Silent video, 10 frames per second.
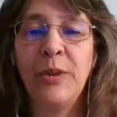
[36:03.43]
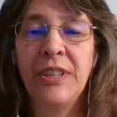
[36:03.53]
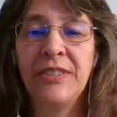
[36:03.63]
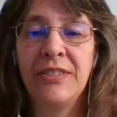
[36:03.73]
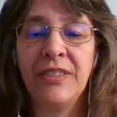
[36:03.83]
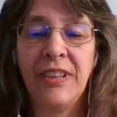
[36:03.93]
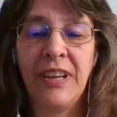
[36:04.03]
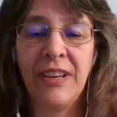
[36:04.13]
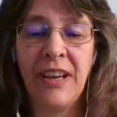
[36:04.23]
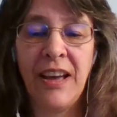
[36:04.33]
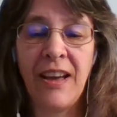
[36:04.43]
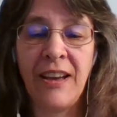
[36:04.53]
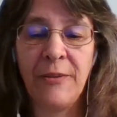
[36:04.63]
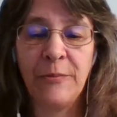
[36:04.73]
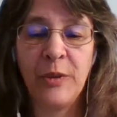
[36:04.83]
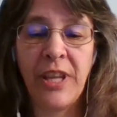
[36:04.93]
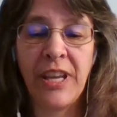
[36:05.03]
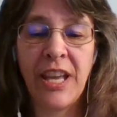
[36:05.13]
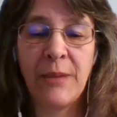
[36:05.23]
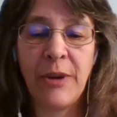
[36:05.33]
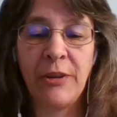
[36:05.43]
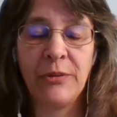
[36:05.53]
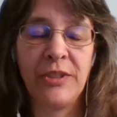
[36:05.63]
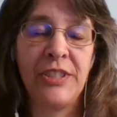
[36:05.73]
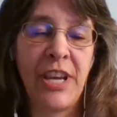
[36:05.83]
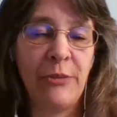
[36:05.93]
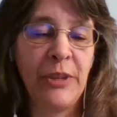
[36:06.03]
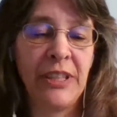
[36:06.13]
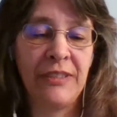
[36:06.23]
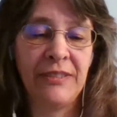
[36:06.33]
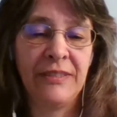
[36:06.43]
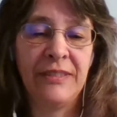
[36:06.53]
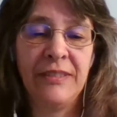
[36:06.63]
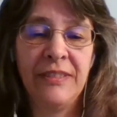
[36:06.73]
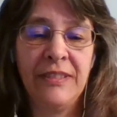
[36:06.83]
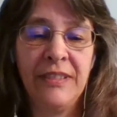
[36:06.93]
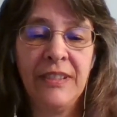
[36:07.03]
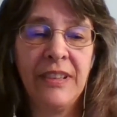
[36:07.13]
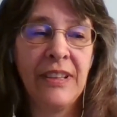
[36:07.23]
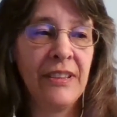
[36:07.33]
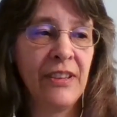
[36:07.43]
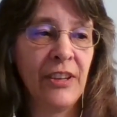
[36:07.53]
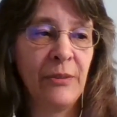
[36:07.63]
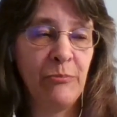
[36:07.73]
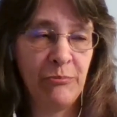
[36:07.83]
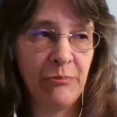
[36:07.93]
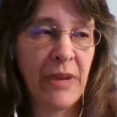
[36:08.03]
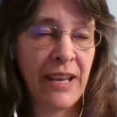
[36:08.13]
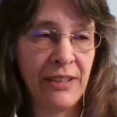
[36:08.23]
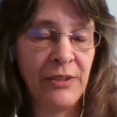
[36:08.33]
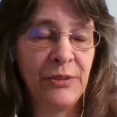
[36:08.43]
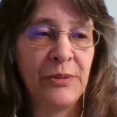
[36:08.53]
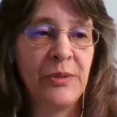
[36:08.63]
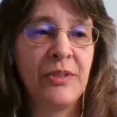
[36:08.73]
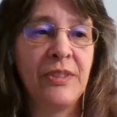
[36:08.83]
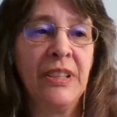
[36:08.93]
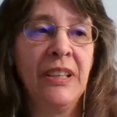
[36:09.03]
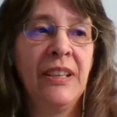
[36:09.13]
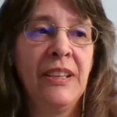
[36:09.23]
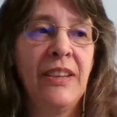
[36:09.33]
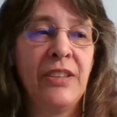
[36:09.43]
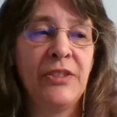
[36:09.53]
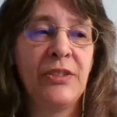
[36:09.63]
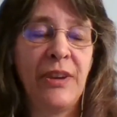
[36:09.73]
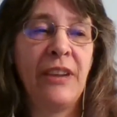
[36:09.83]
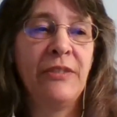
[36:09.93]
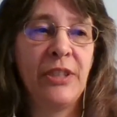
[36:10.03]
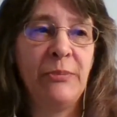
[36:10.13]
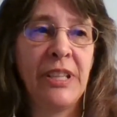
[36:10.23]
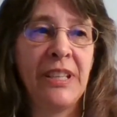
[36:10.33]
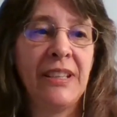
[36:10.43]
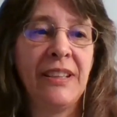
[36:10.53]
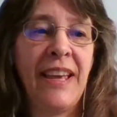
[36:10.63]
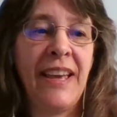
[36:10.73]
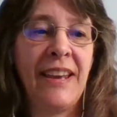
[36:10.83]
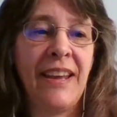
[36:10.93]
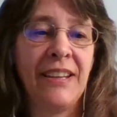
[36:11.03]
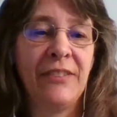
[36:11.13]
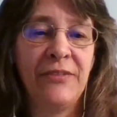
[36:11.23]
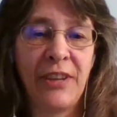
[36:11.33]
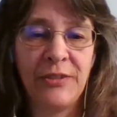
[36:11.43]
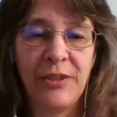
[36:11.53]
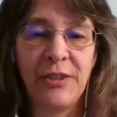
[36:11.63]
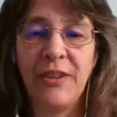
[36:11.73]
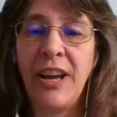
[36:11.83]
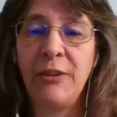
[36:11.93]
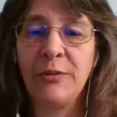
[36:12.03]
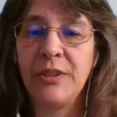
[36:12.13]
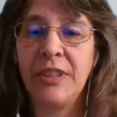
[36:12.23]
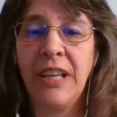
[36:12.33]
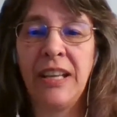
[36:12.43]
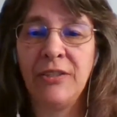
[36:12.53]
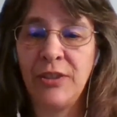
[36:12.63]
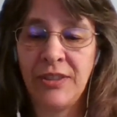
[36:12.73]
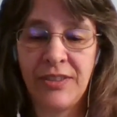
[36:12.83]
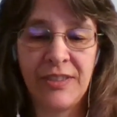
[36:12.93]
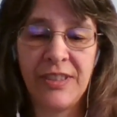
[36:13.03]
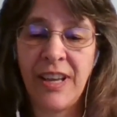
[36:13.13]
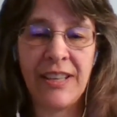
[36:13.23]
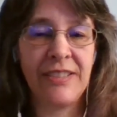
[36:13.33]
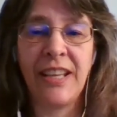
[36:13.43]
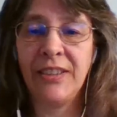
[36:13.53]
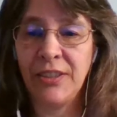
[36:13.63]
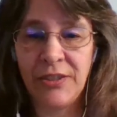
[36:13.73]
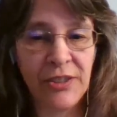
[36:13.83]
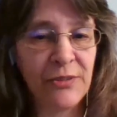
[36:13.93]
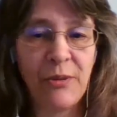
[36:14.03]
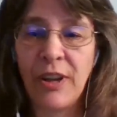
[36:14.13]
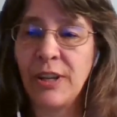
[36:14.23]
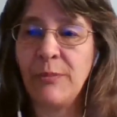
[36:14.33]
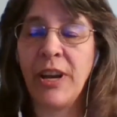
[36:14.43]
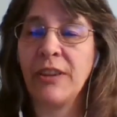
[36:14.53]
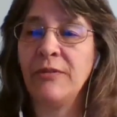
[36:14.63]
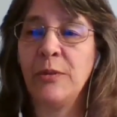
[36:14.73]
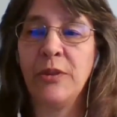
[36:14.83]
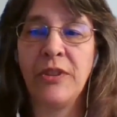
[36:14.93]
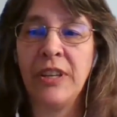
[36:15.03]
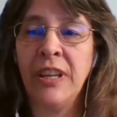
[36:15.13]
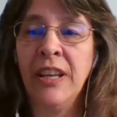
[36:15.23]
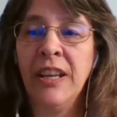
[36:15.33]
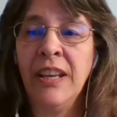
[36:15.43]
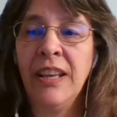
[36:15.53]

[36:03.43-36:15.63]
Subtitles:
was when they came out to tell me the bad news, they surrounded me and I fell to the ground and just kind of sat there just rocking back and forth. And